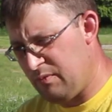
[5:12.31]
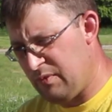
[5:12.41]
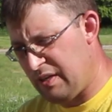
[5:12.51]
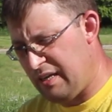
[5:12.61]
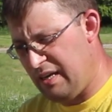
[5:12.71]

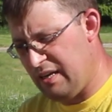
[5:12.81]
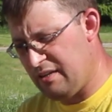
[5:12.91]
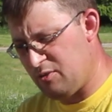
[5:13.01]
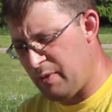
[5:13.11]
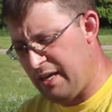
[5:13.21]
The key
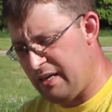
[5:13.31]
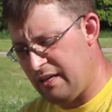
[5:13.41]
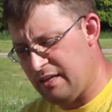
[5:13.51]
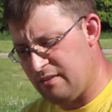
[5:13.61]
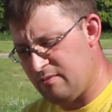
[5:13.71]
is
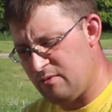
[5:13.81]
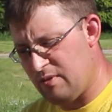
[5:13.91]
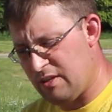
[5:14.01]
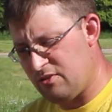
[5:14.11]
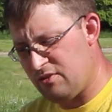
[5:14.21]
making it
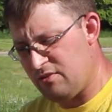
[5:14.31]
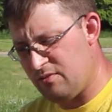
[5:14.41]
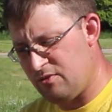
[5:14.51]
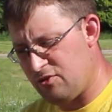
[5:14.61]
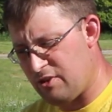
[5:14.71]
as
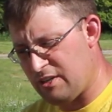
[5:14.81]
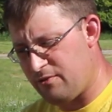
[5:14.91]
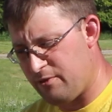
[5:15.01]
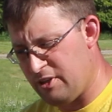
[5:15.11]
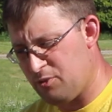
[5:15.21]

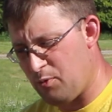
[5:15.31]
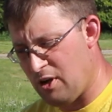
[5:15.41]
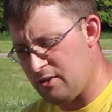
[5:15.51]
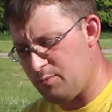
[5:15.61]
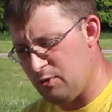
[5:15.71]
stress-free as
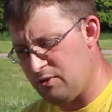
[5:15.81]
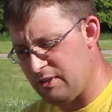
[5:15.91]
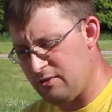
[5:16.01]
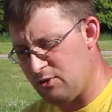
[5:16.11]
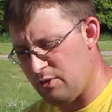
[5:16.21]
possible
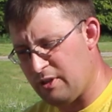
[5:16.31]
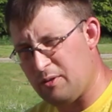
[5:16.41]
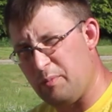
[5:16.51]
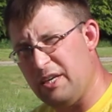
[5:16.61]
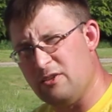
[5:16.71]
so that
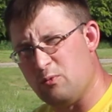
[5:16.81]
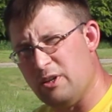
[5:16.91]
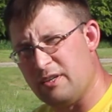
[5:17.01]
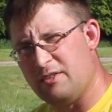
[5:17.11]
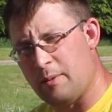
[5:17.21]
the bees
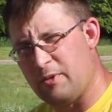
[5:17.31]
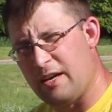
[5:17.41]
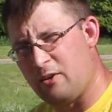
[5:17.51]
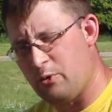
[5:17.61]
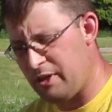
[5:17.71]
will accept
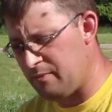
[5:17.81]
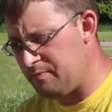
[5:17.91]
that queen.